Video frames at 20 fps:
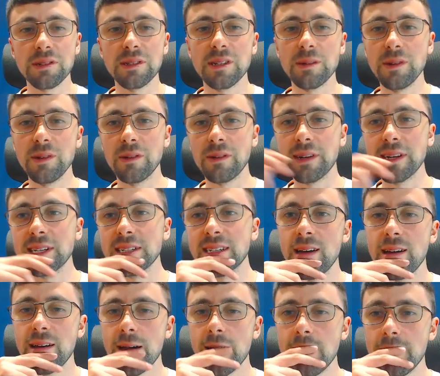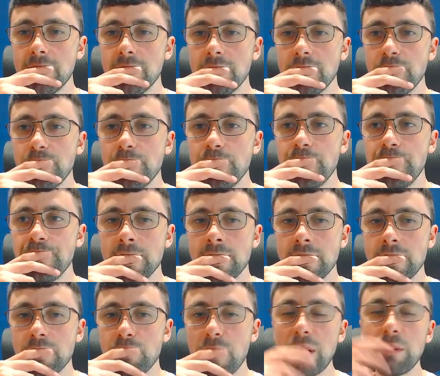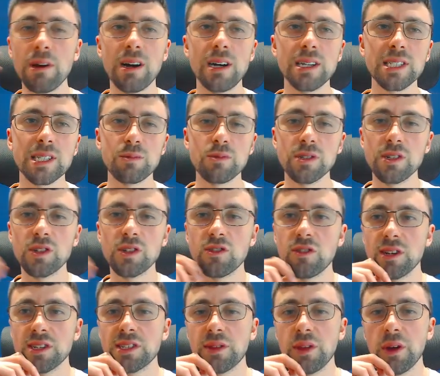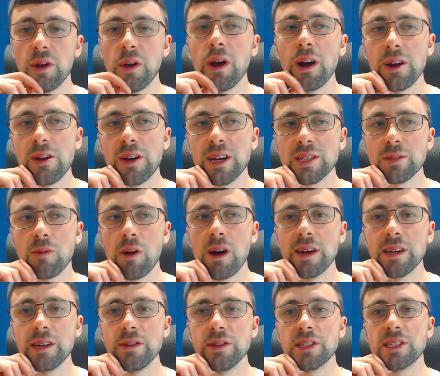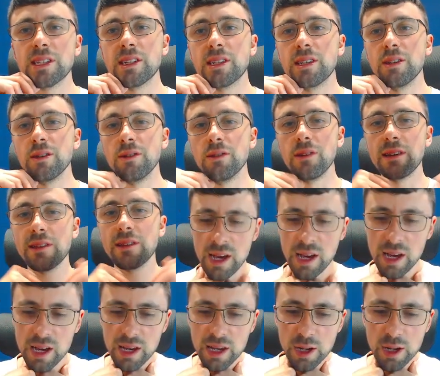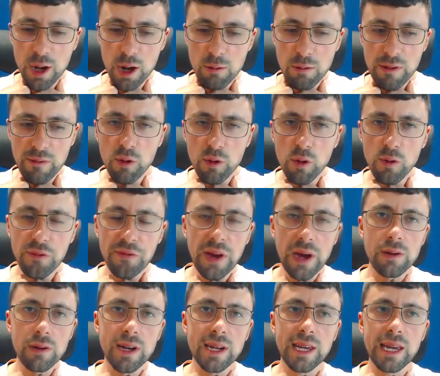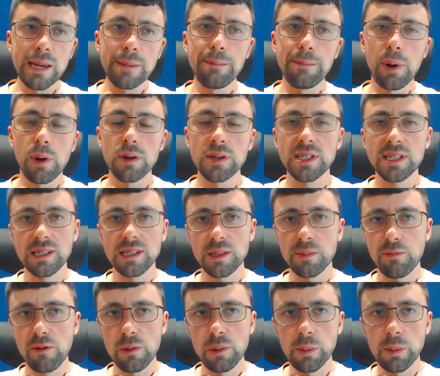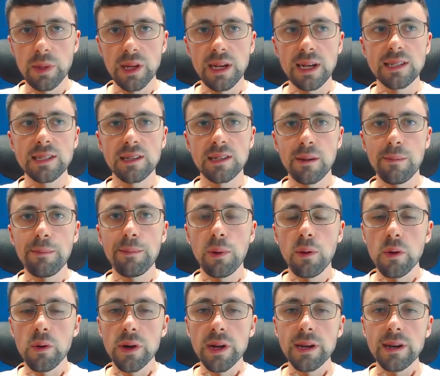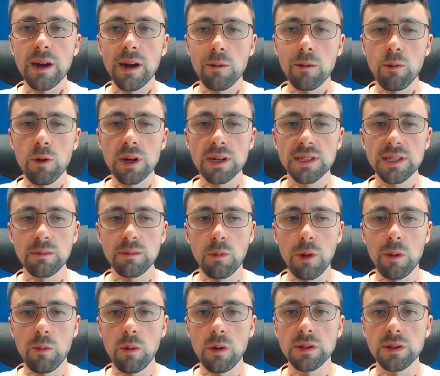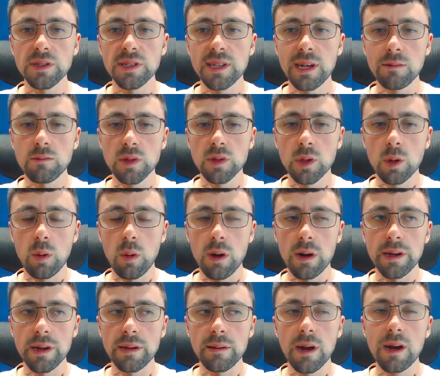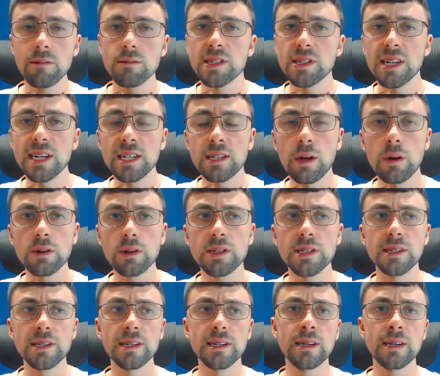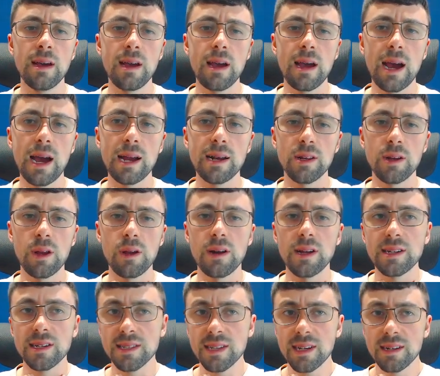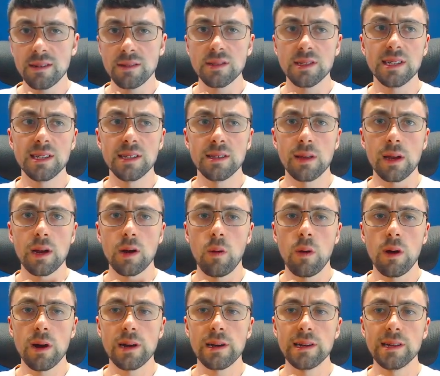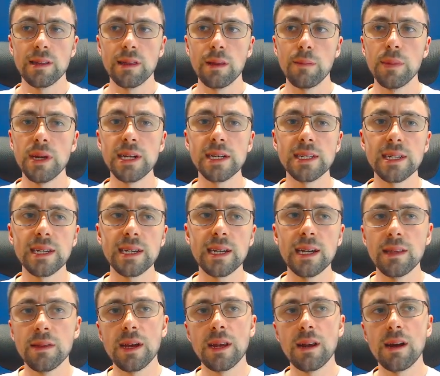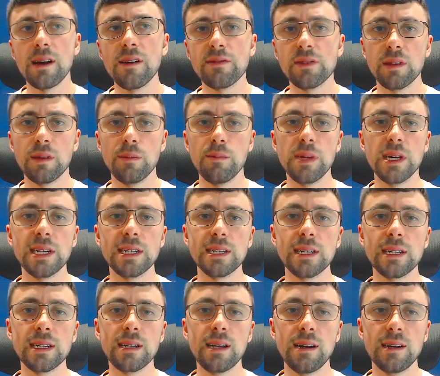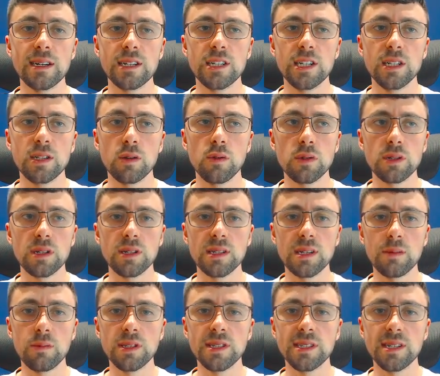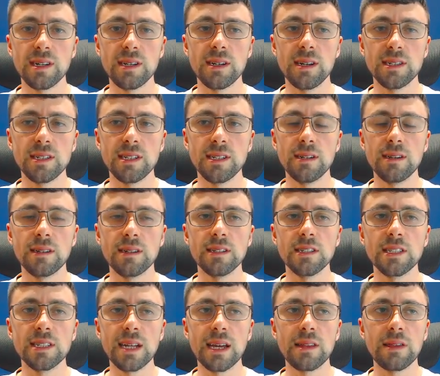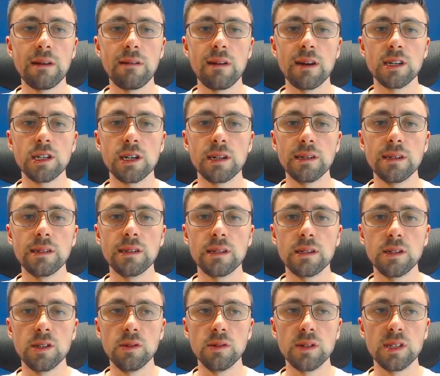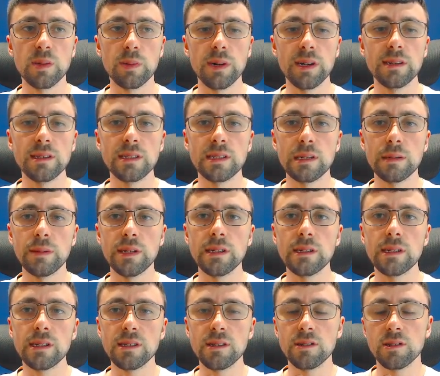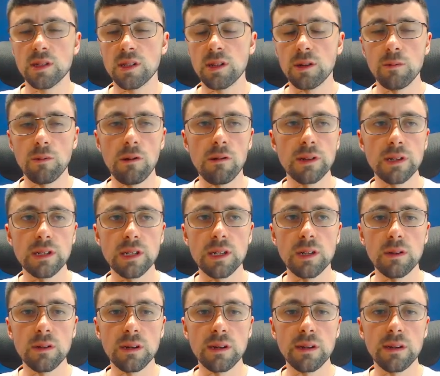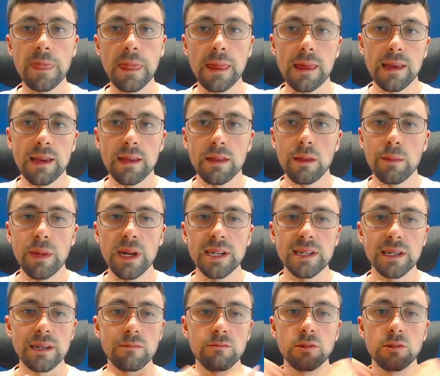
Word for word: To be honest, um, maybe ask someone you trust. Though I know that's what I used to do. You know, we've all felt like imposters probably at some point. I worked somewhere once that was quite, I would say, toxic. And you know, like I said, I would sit there quietly in the meeting, and then after the meeting, I'd actually talk to someone and say, "I didn't understand that. Actually, could you explain it to me? Because I was too worried to do it in the meeting."